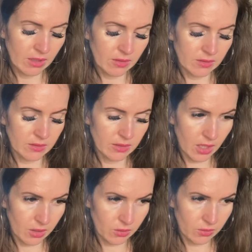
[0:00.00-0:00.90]

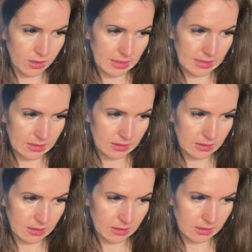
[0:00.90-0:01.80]
So, let
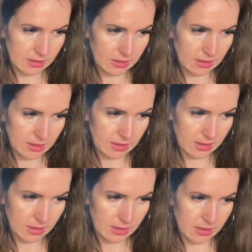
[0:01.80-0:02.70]
us
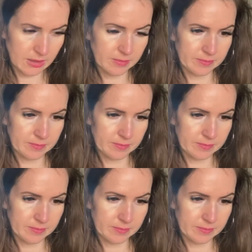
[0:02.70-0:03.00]
see.